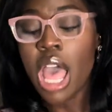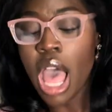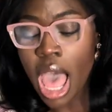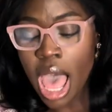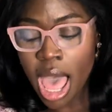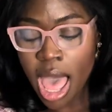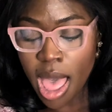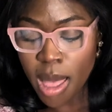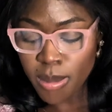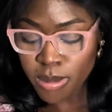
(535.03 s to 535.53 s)

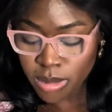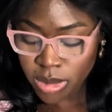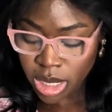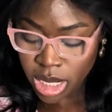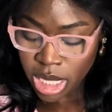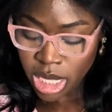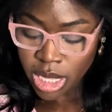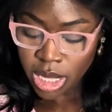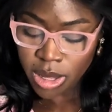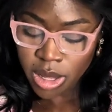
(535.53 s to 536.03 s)

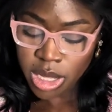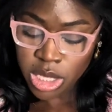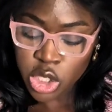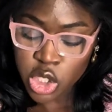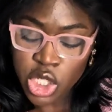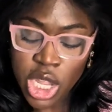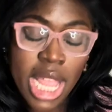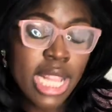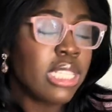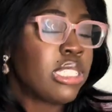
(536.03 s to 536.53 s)

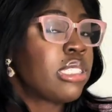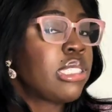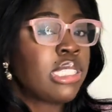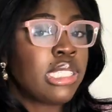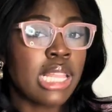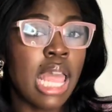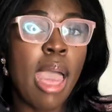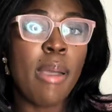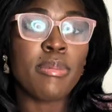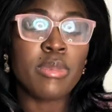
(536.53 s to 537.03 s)
Gentle
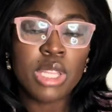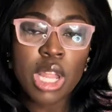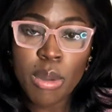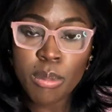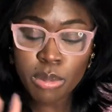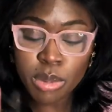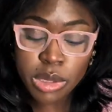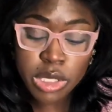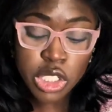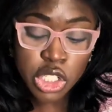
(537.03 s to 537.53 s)
step
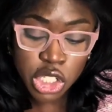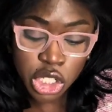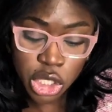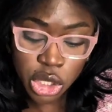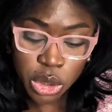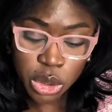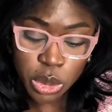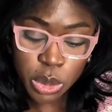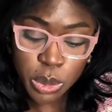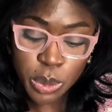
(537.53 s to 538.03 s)
number
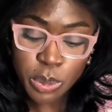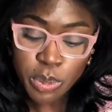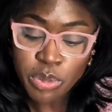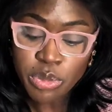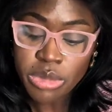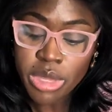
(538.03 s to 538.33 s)
2